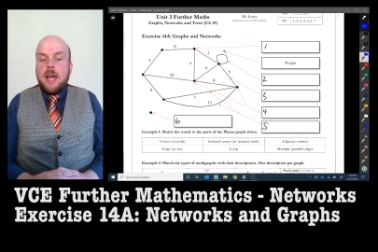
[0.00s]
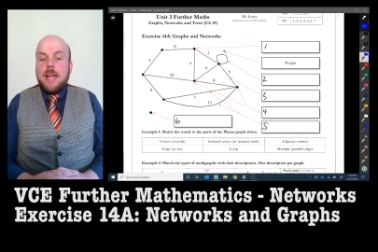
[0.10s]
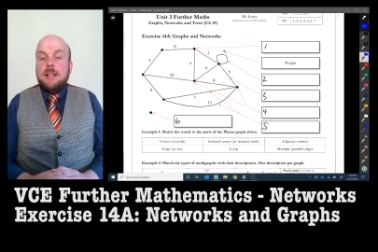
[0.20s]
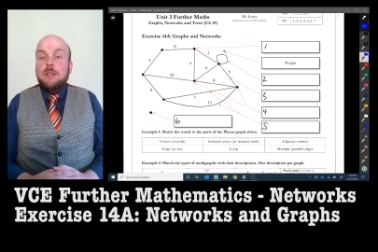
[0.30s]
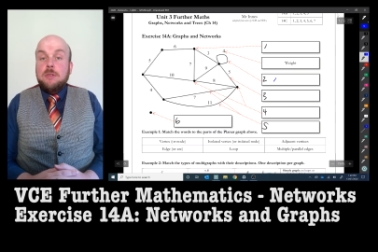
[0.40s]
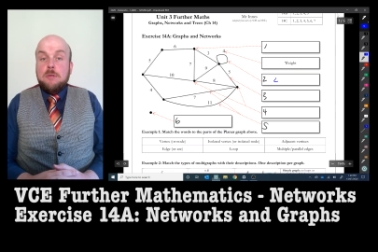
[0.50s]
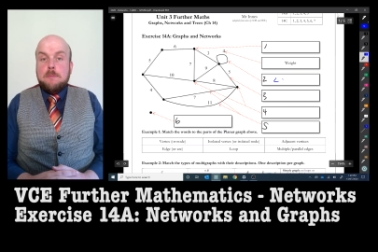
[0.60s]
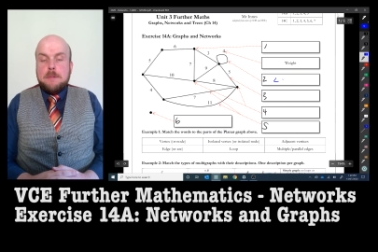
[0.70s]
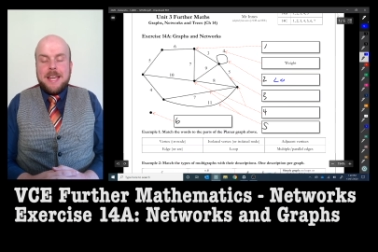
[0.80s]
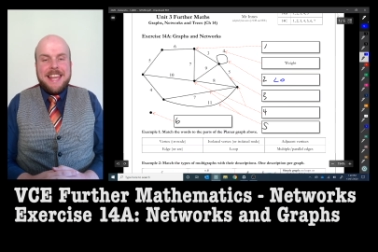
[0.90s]
A
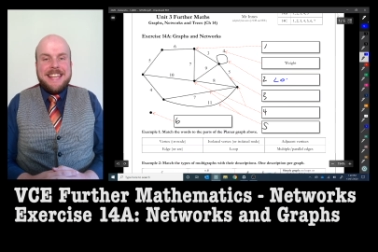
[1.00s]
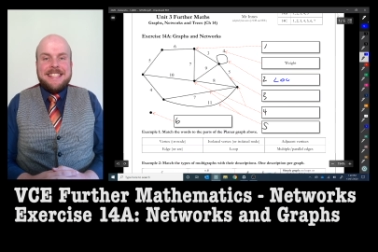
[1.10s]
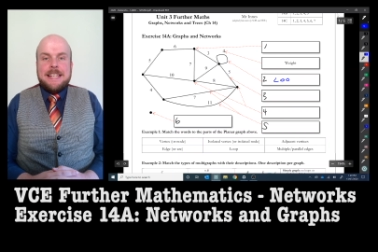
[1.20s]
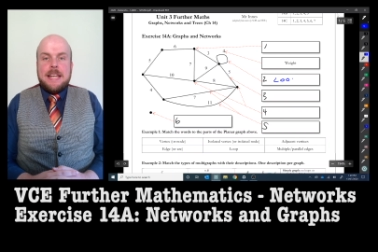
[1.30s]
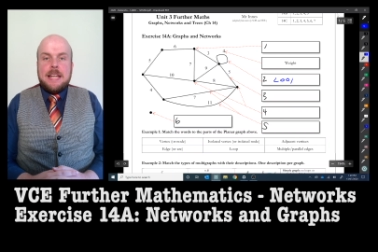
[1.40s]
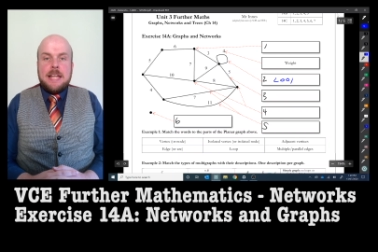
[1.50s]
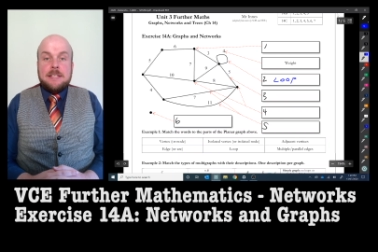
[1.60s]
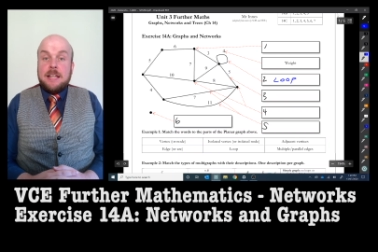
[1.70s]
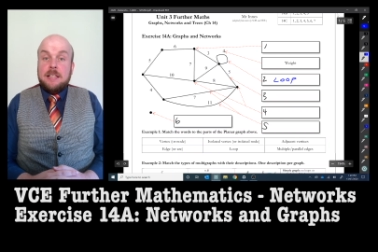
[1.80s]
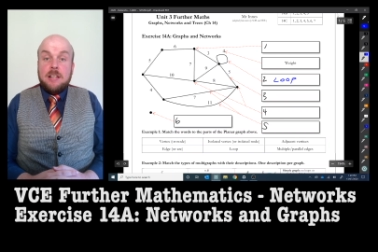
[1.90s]
loop is an
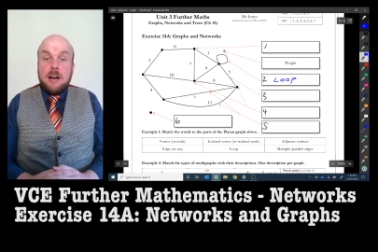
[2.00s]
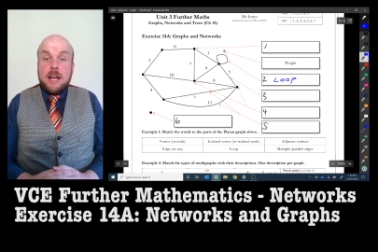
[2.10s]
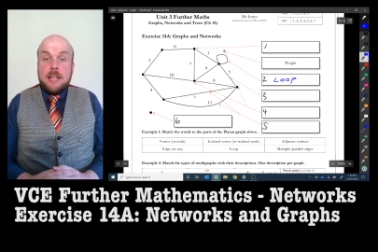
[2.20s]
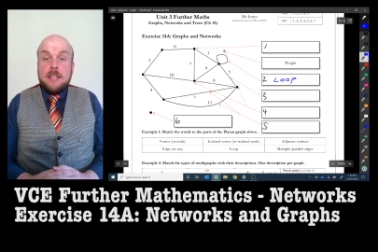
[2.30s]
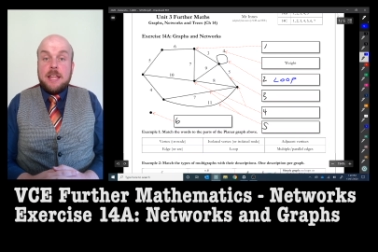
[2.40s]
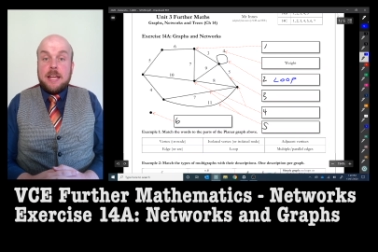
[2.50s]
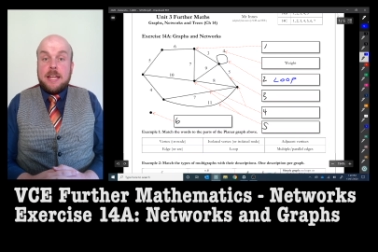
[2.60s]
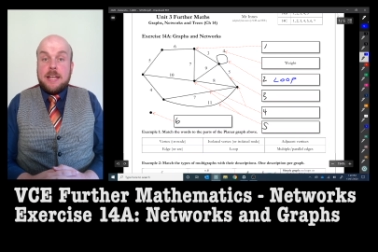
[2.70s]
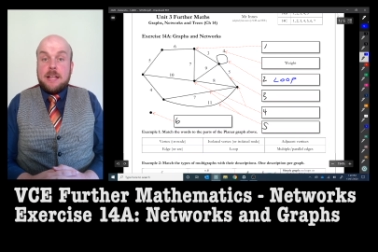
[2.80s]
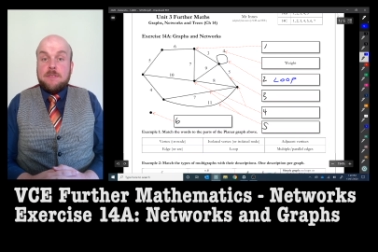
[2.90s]
is a line that
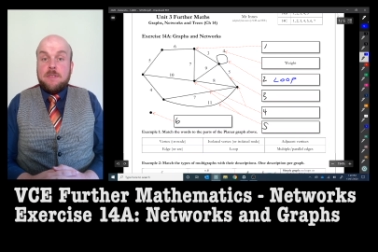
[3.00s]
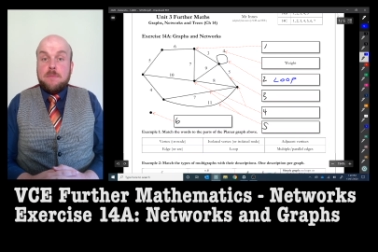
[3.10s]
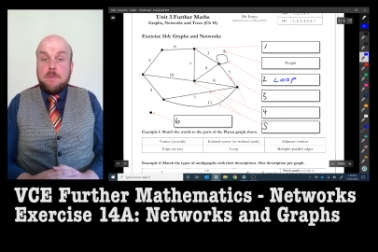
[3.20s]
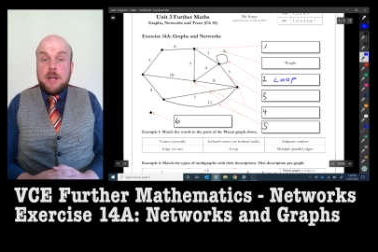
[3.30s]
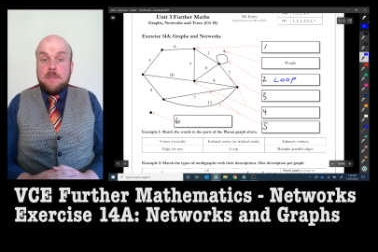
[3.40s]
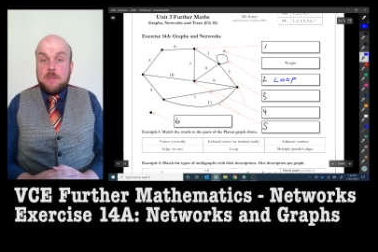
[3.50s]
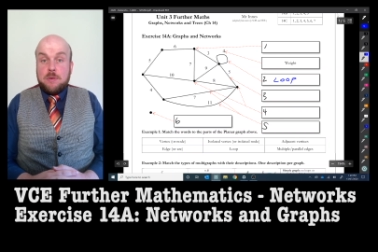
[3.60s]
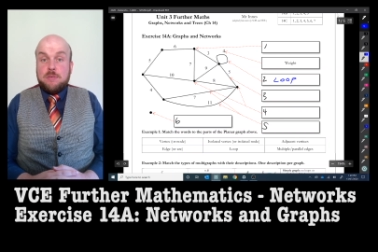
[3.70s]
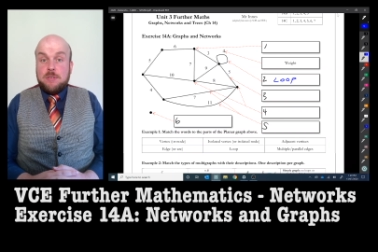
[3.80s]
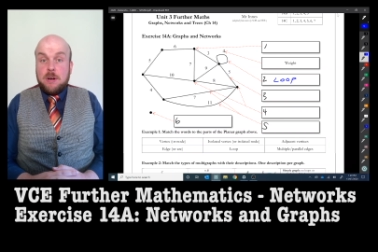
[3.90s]
connects from one of
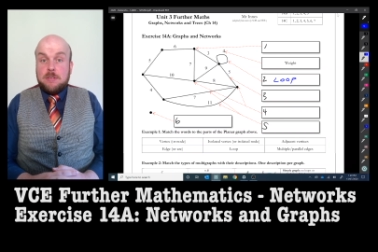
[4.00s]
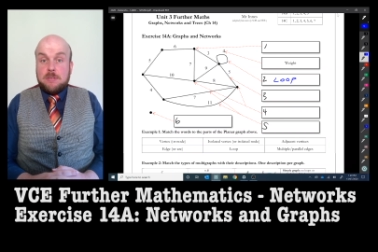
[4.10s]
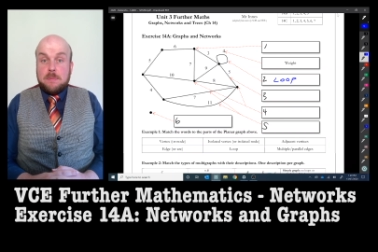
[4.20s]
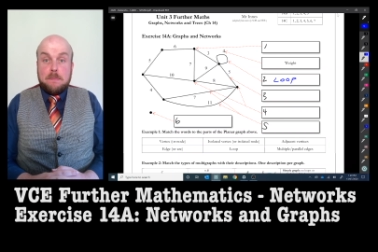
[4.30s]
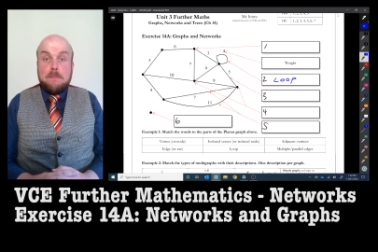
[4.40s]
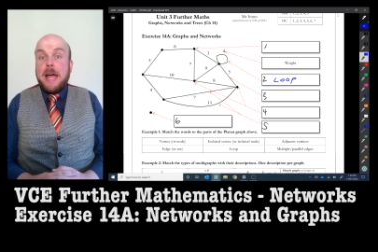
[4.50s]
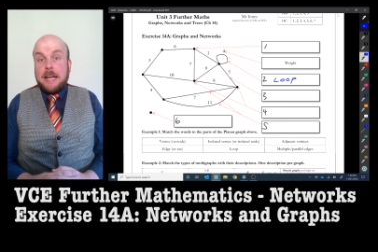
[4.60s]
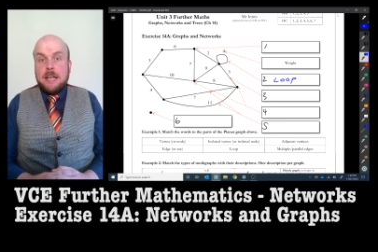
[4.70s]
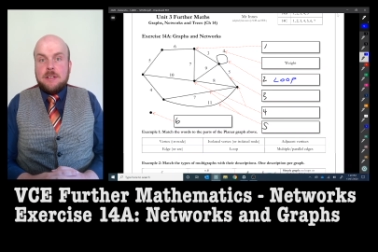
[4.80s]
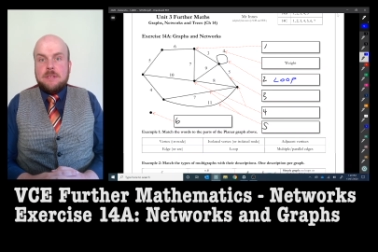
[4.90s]
those dots
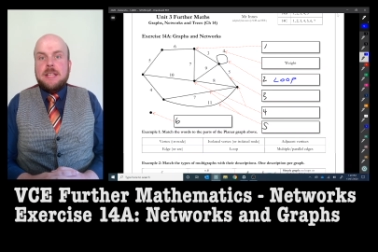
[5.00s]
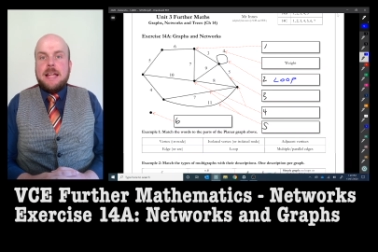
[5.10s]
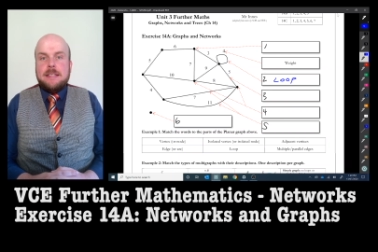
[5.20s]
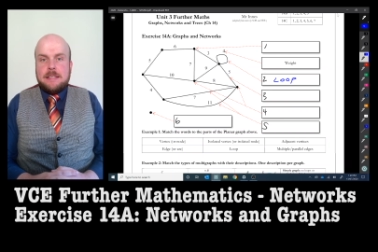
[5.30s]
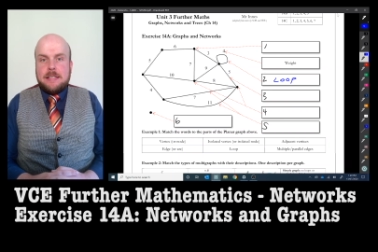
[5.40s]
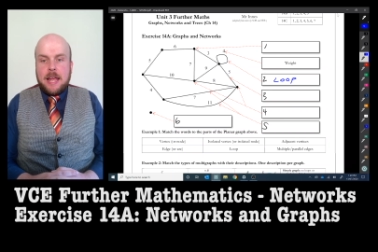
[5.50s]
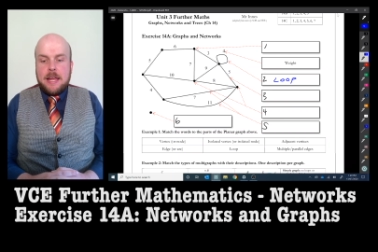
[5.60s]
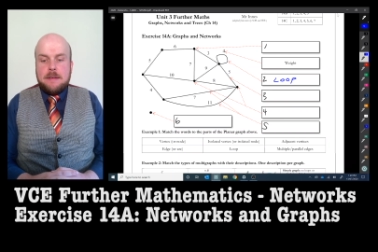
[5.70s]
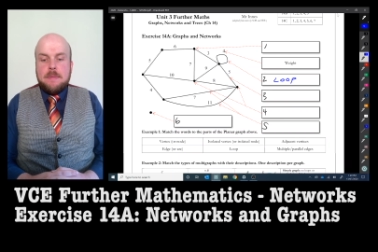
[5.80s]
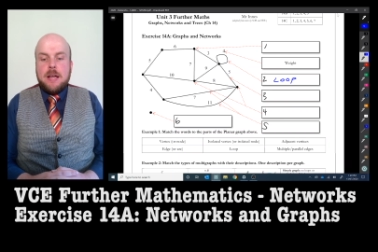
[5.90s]
back to that
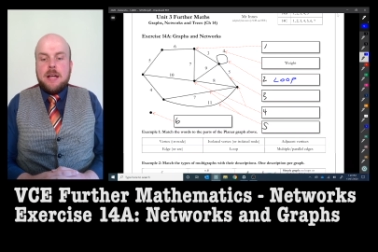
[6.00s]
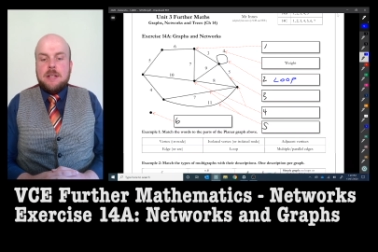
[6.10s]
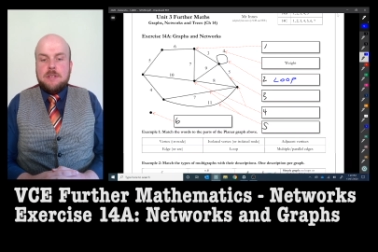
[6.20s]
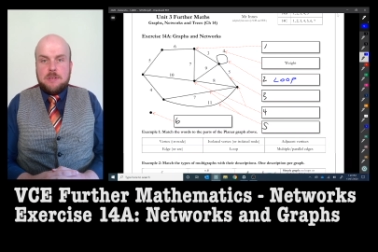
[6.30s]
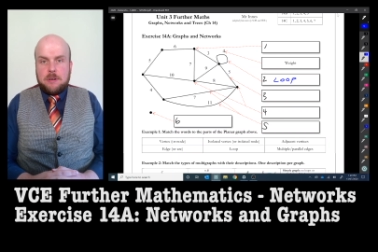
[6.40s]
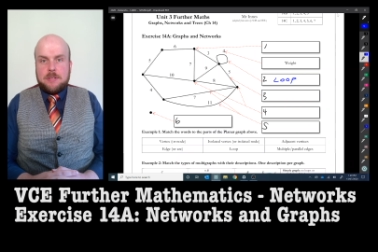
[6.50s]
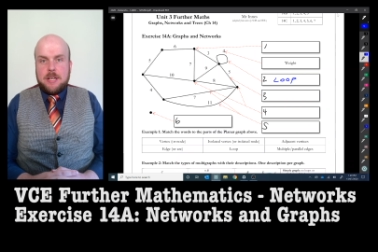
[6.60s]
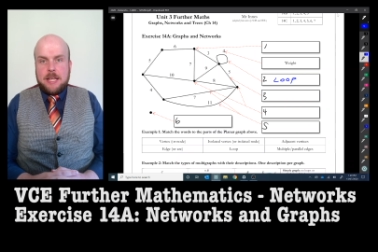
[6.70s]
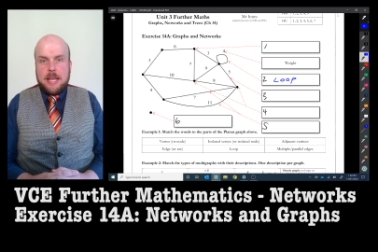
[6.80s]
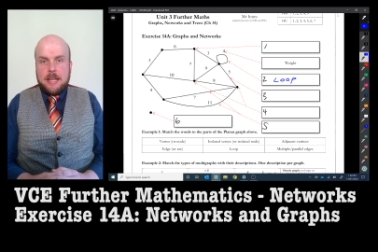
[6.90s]
same dot
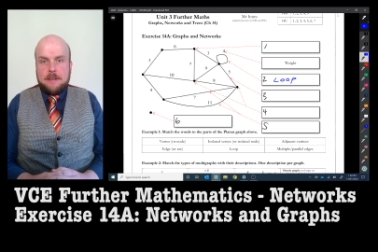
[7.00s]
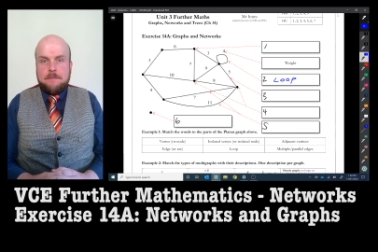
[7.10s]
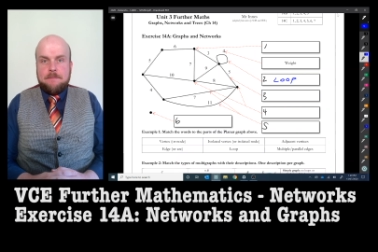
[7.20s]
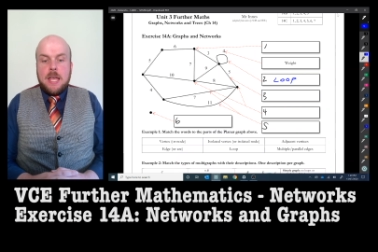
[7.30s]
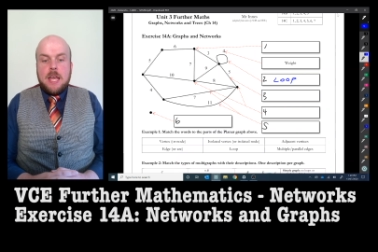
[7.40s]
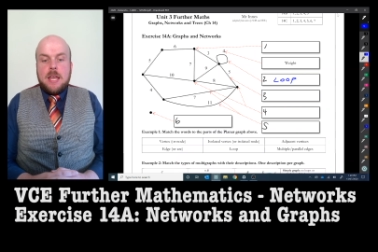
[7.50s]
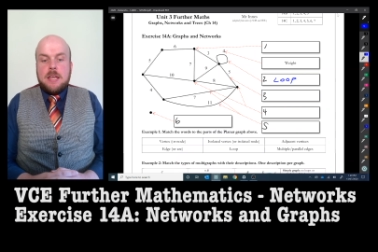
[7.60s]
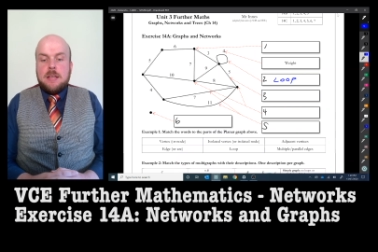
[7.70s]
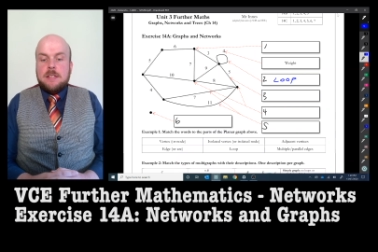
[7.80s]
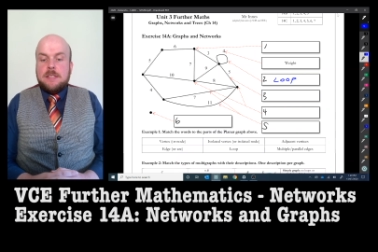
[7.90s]
again.
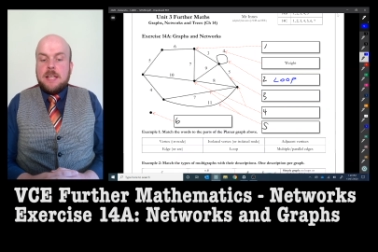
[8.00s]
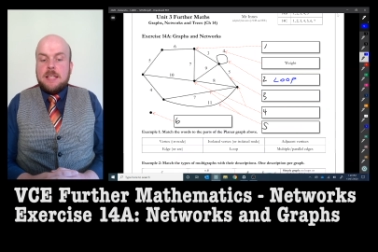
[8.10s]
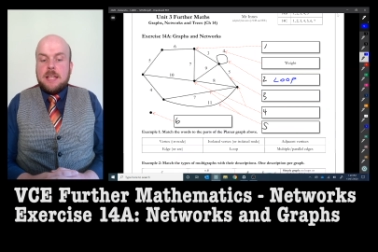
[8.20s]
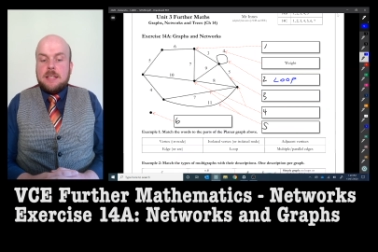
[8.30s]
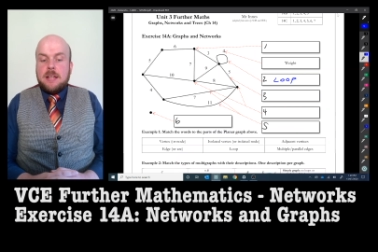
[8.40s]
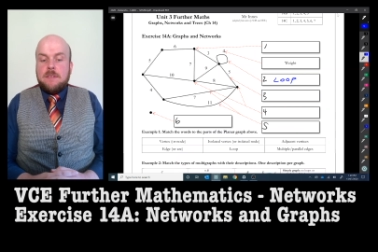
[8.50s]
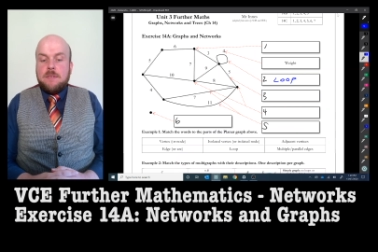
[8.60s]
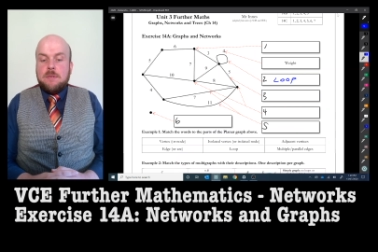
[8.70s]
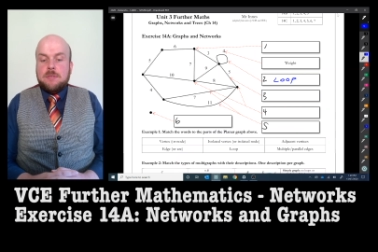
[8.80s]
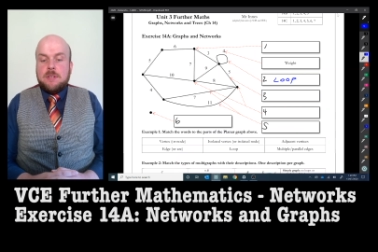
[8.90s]
You can see there that I've
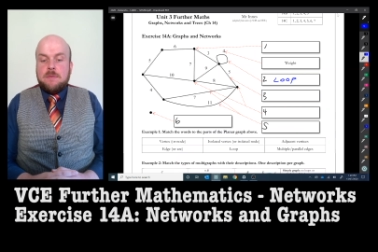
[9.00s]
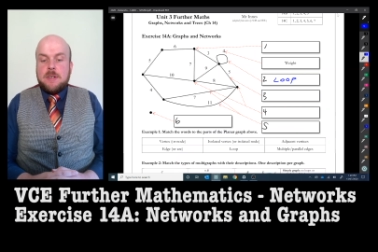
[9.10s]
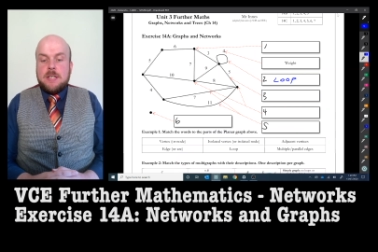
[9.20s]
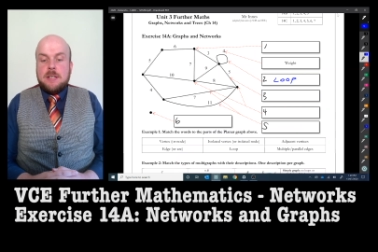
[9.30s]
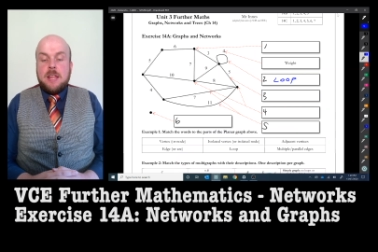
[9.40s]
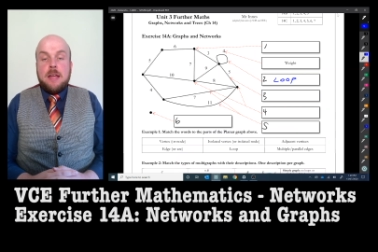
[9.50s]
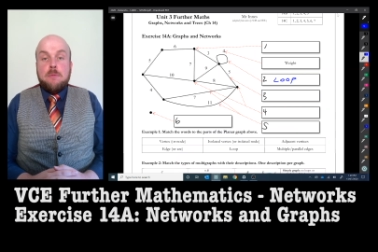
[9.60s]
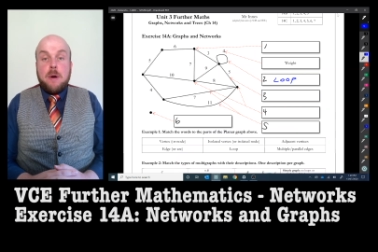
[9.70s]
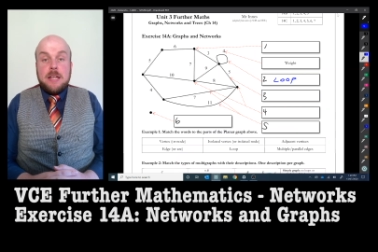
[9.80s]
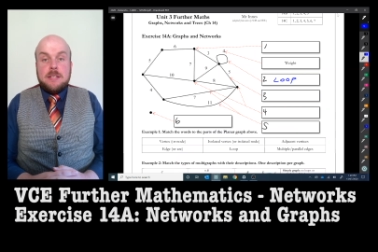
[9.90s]
also written there
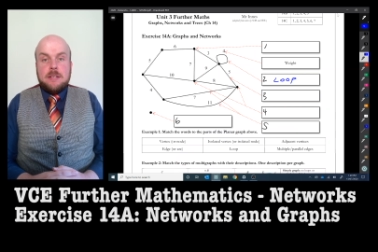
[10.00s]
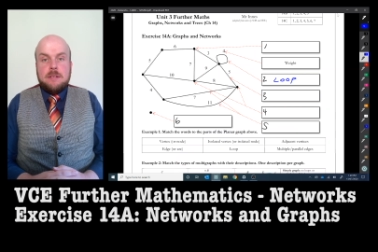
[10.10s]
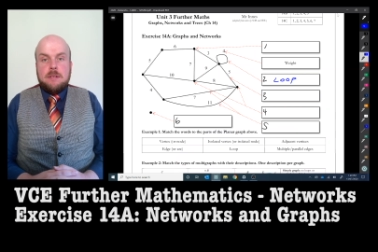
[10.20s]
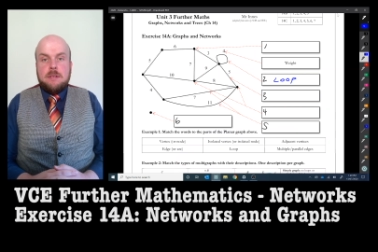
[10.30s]
weight.